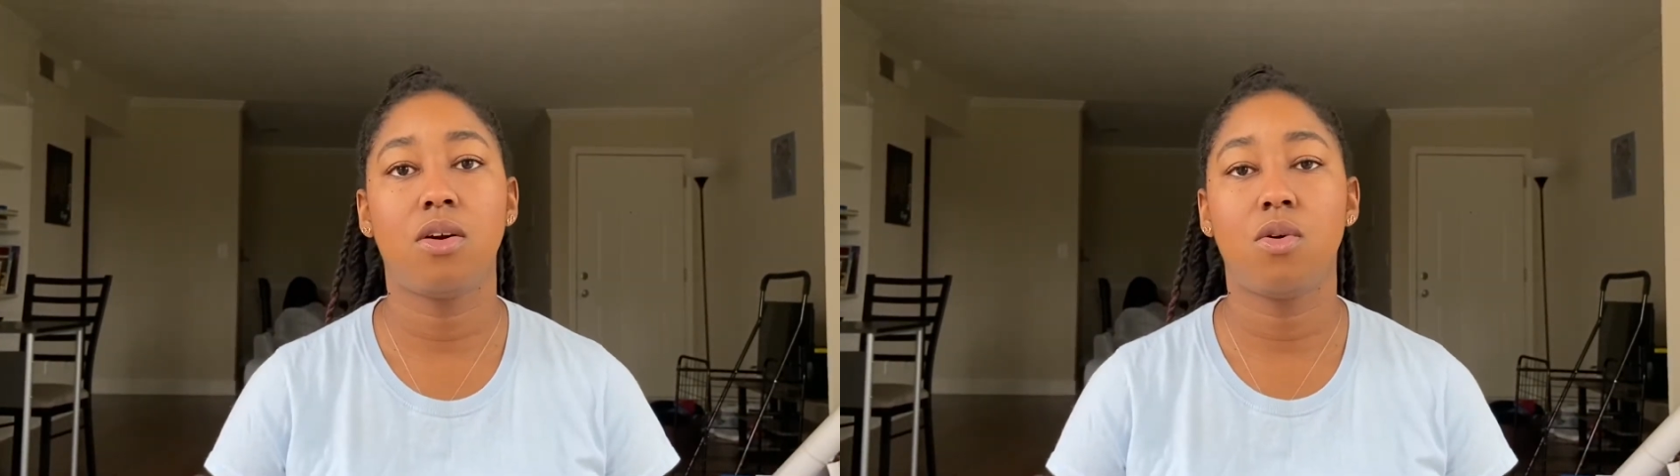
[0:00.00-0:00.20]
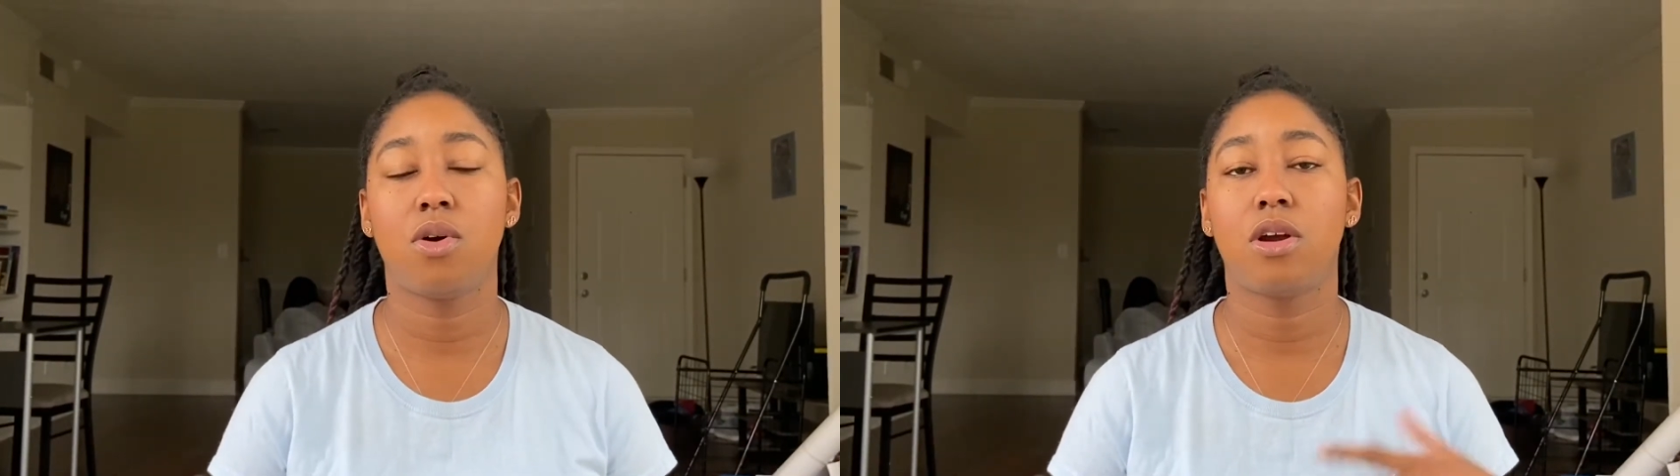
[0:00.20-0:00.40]

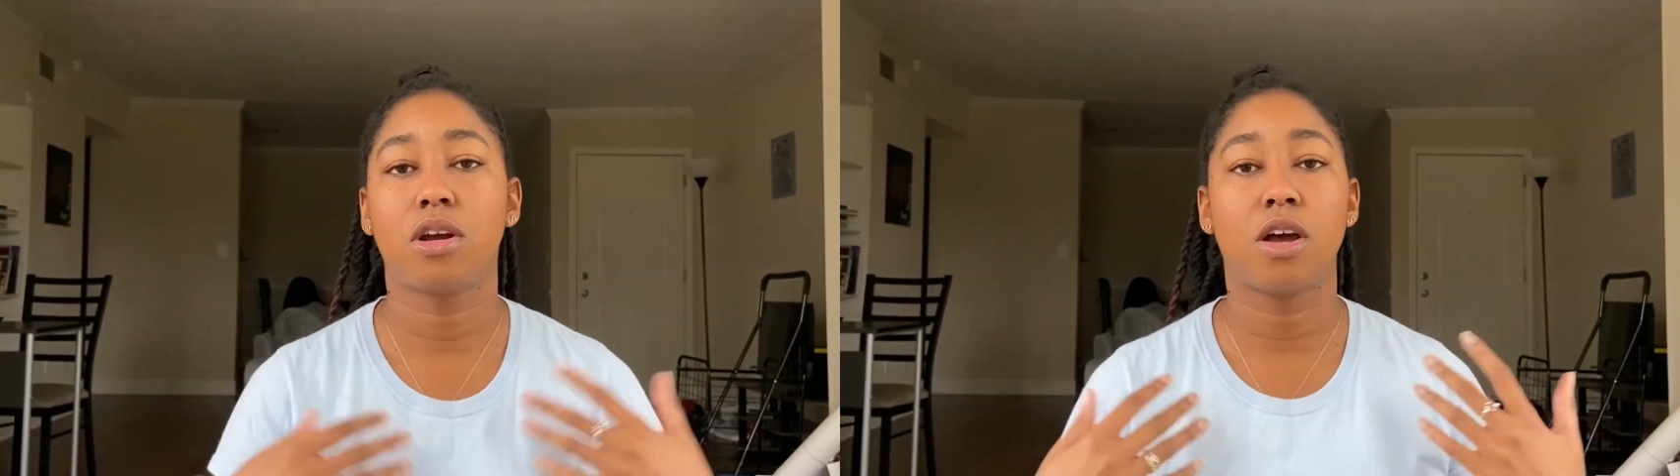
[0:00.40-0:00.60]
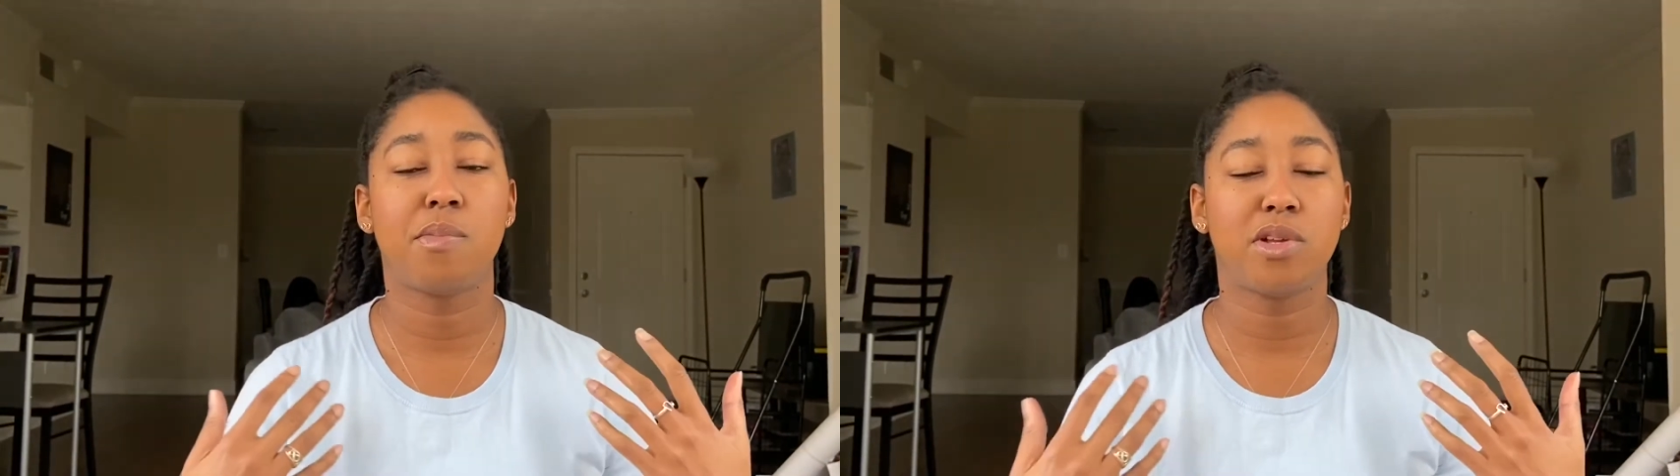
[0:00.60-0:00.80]
or
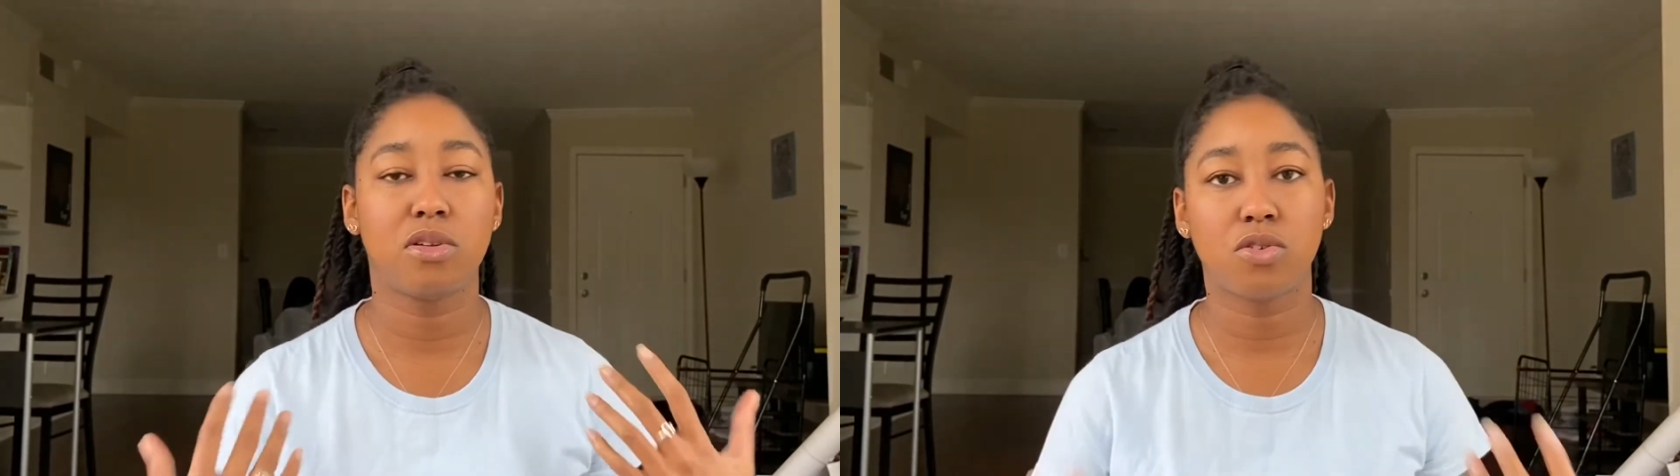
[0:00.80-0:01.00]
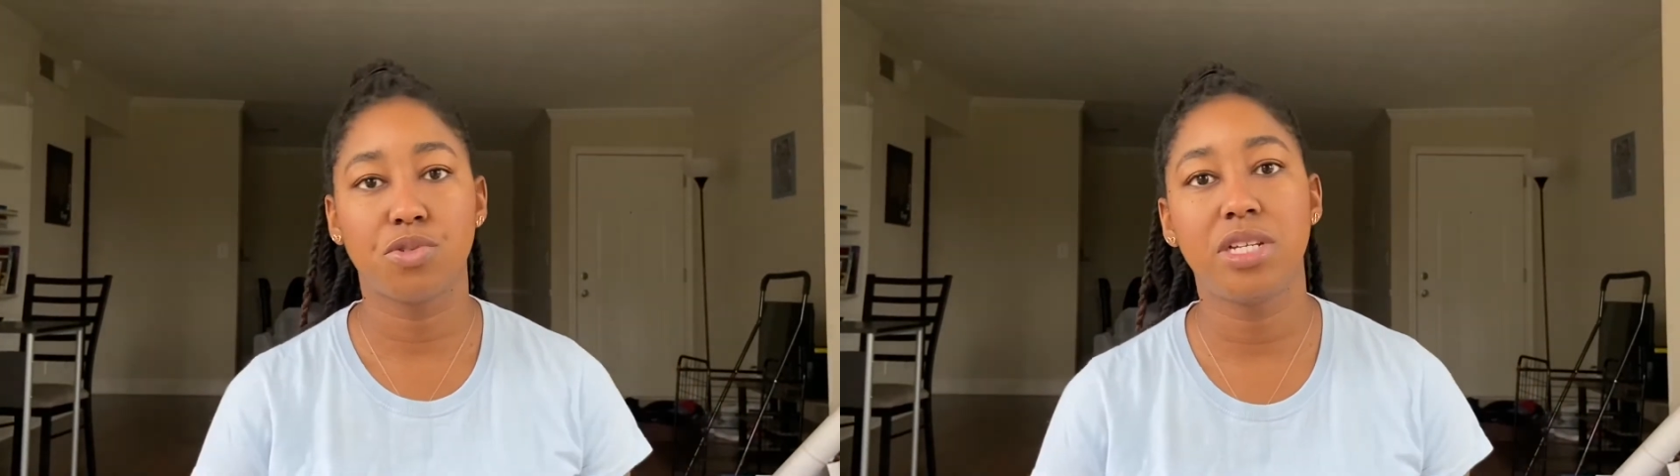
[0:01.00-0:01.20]

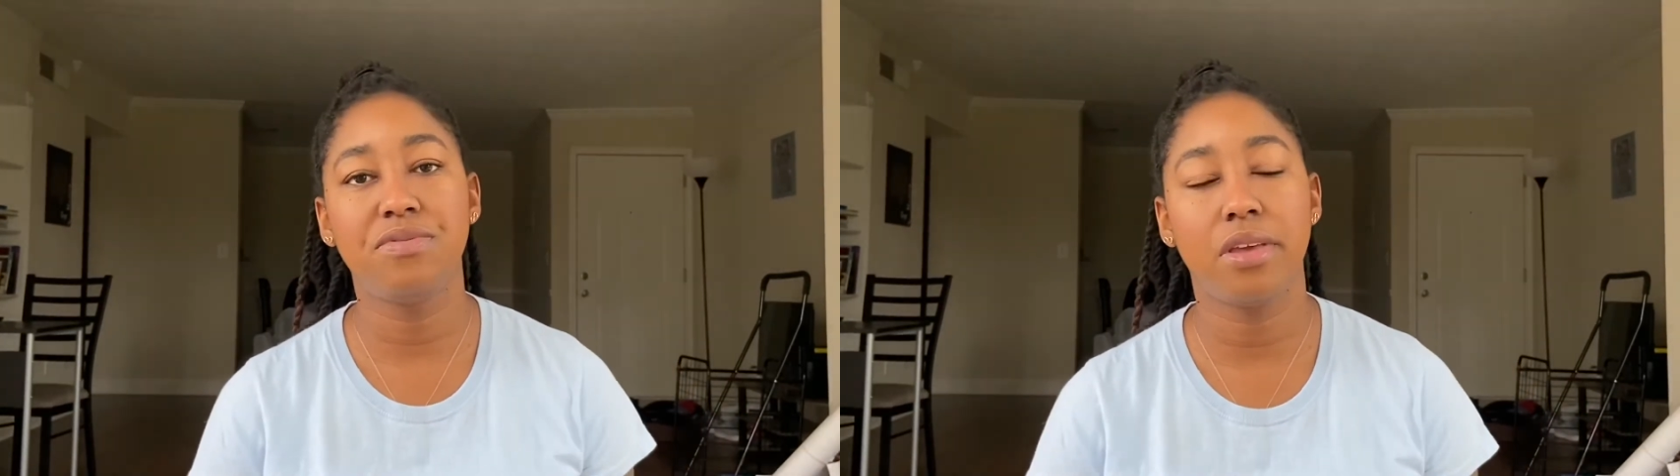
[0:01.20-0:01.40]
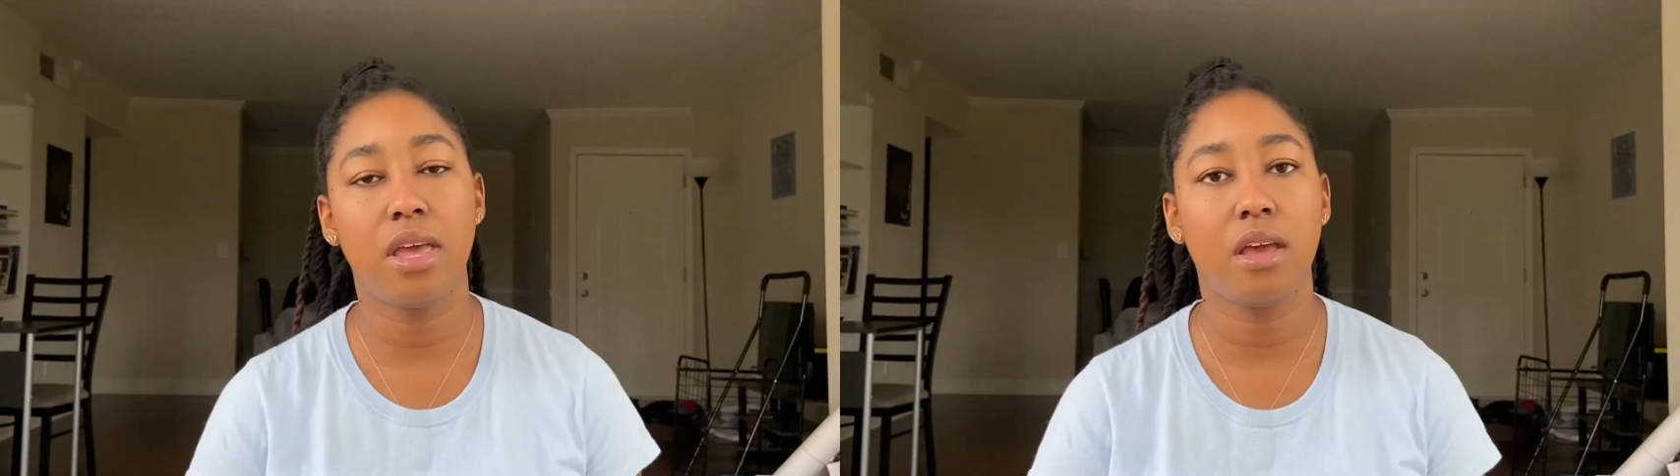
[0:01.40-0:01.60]
communal
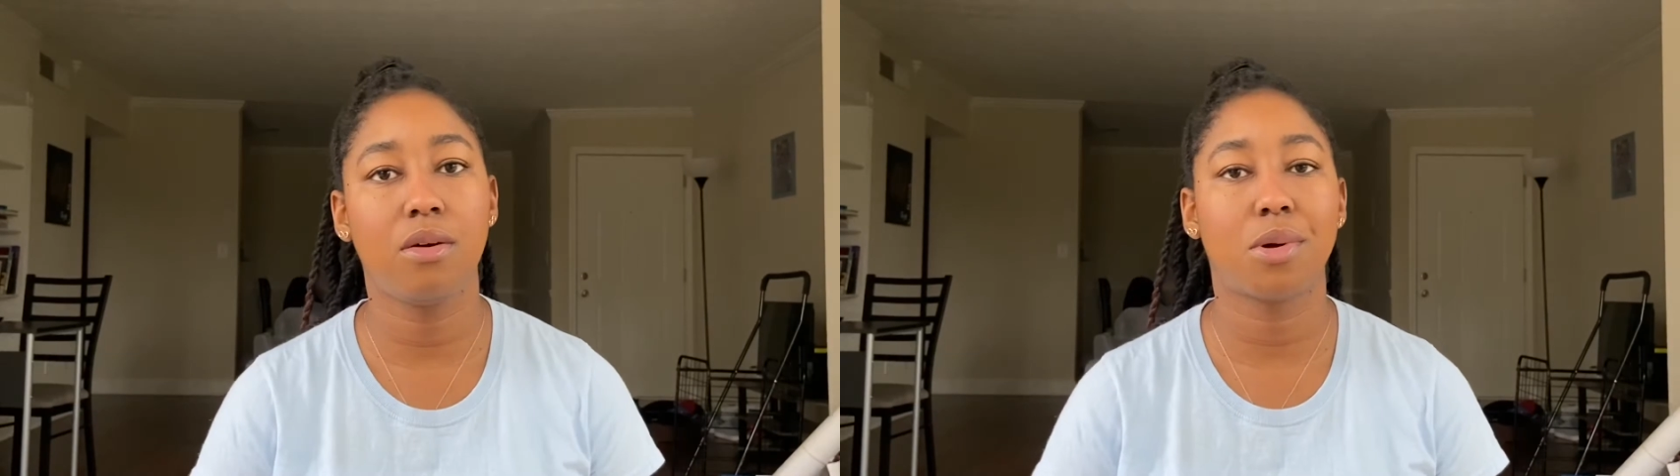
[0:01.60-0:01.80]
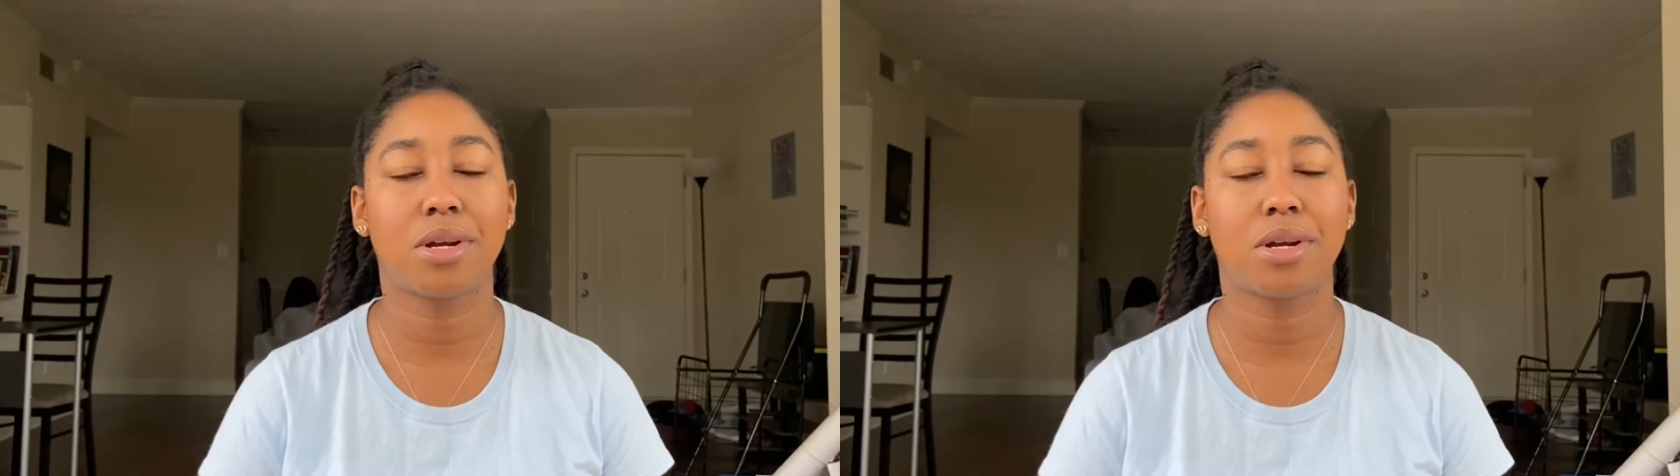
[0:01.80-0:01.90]
grieving or